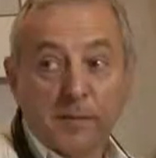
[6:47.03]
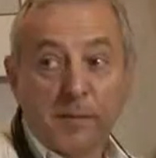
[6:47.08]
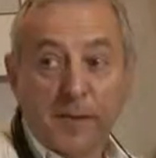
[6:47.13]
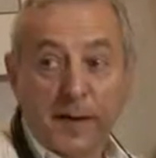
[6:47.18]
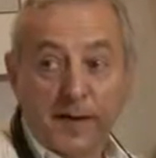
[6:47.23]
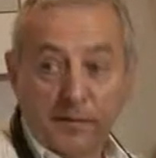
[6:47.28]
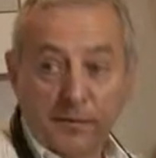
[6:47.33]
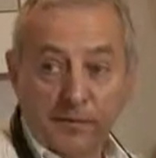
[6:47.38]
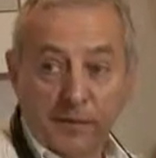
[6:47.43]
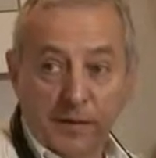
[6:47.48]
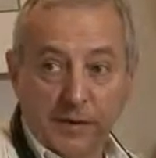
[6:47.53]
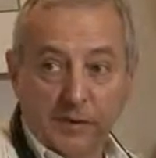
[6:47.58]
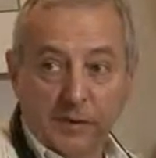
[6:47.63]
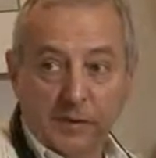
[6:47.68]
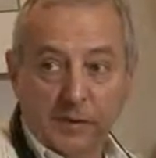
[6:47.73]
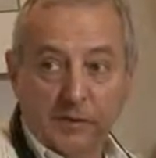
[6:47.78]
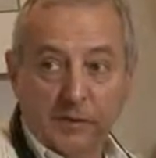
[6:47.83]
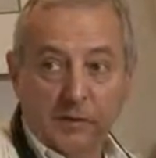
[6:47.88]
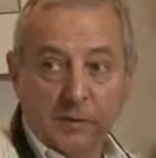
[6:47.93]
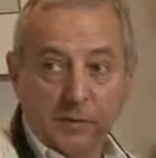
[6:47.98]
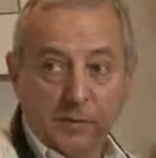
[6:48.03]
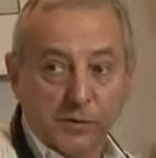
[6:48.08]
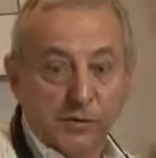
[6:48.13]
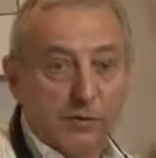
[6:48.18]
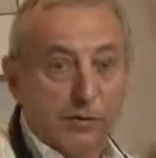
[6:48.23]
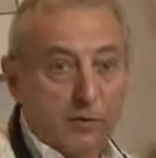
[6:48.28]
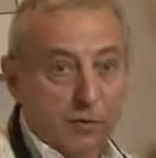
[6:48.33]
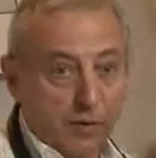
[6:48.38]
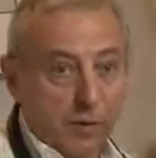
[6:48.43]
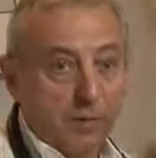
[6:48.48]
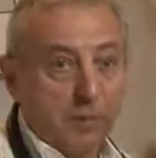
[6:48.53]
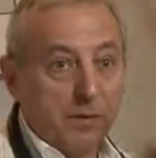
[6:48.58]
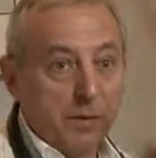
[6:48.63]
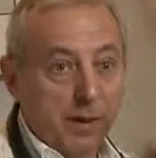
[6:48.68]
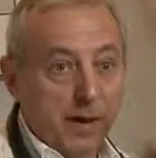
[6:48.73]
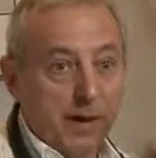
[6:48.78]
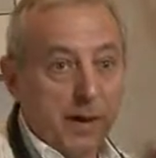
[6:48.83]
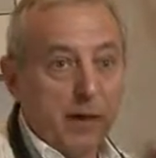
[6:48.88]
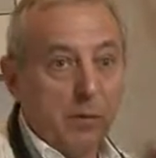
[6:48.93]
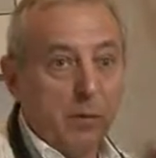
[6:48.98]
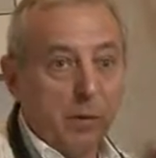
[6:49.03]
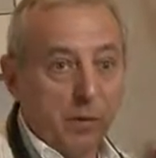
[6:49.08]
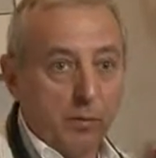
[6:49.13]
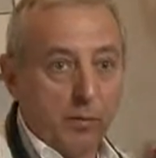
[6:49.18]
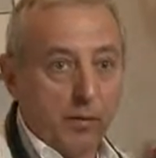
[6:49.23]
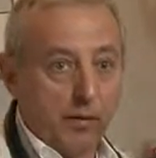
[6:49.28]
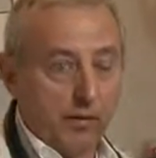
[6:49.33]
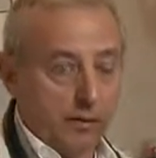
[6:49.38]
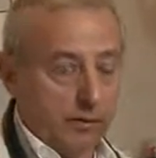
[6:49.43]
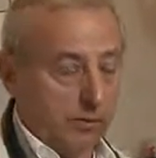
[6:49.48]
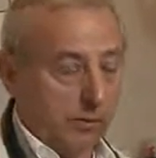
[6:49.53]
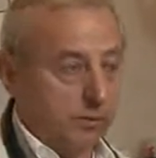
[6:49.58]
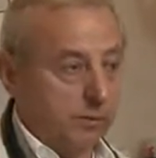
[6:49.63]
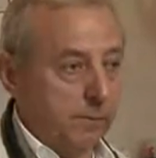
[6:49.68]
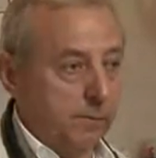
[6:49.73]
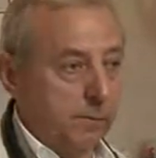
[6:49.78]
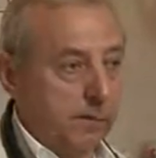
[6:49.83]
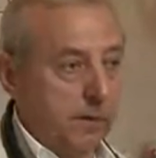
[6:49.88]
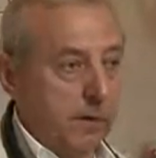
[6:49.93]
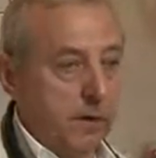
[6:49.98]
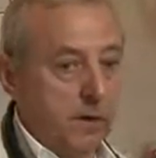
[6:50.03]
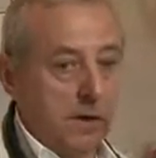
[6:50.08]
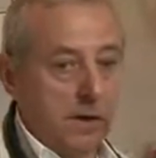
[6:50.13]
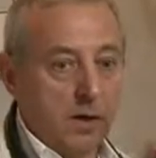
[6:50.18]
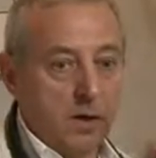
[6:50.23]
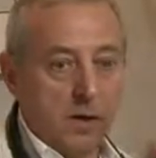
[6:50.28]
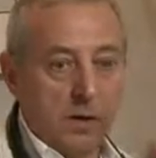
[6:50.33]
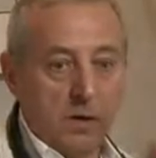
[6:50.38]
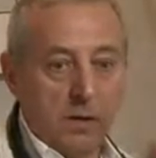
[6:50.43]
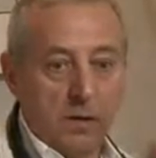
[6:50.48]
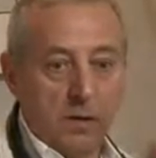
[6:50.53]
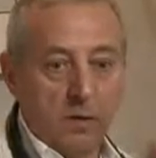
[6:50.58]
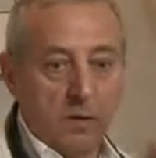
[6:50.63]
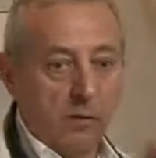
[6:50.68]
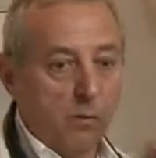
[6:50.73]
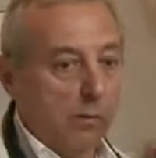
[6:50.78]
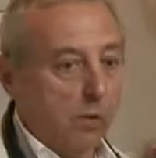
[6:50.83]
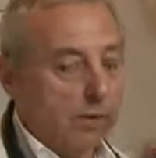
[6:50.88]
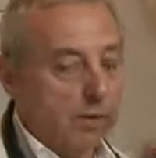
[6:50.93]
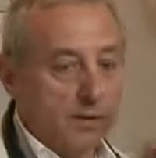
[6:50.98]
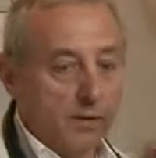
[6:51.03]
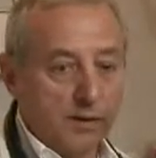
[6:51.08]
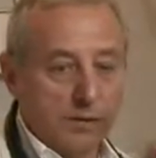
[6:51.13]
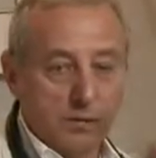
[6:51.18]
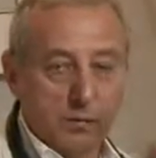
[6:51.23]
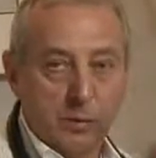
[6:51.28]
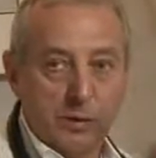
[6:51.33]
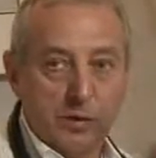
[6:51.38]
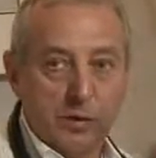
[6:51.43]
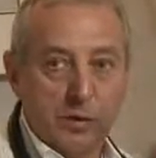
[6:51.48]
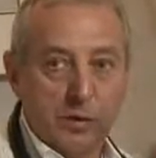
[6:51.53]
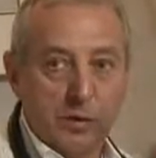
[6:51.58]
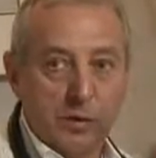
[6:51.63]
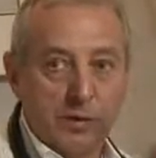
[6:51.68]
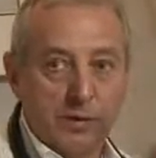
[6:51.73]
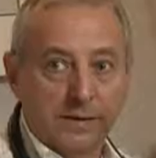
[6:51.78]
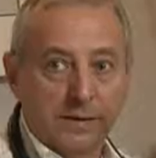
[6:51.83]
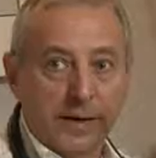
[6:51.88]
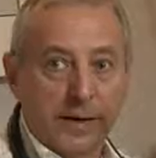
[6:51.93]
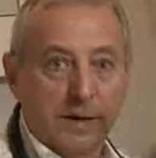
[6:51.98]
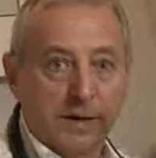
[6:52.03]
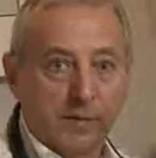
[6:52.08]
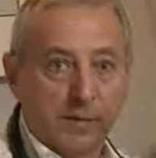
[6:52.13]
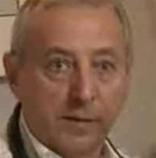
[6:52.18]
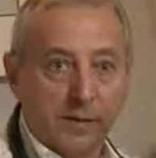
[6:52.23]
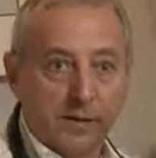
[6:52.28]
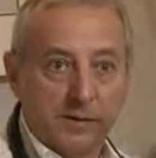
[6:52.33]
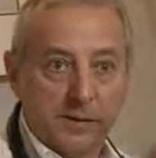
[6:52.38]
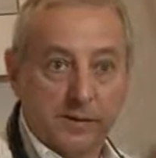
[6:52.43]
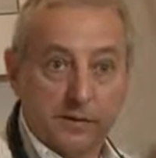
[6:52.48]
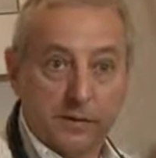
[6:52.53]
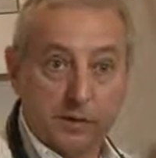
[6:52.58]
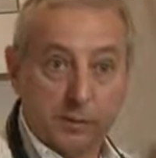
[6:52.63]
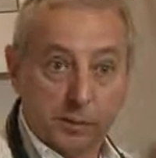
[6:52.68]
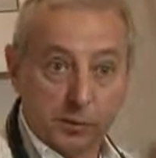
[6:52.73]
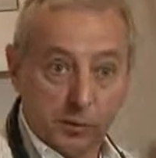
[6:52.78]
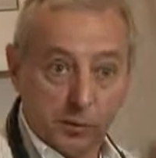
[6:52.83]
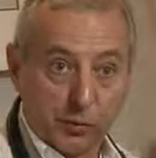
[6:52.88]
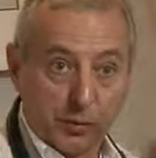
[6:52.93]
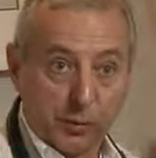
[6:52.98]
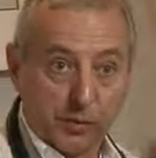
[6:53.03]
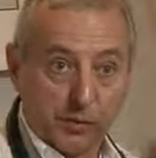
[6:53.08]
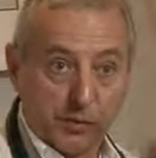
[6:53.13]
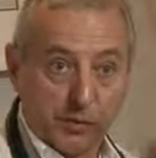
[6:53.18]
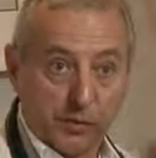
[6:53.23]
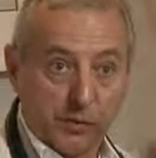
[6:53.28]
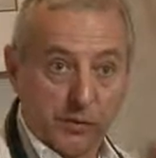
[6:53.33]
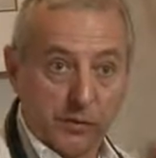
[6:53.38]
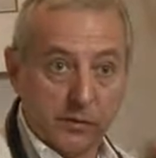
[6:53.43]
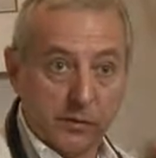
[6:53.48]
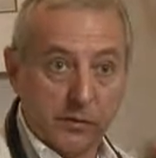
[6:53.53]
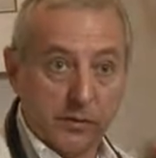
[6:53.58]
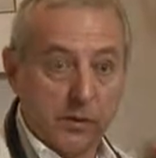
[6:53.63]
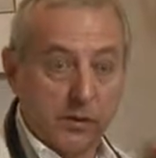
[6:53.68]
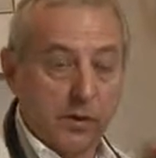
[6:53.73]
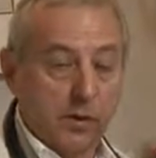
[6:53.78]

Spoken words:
The benefits in terms of streamlining what we do, one of the things we do on a daily basis is prescriptions.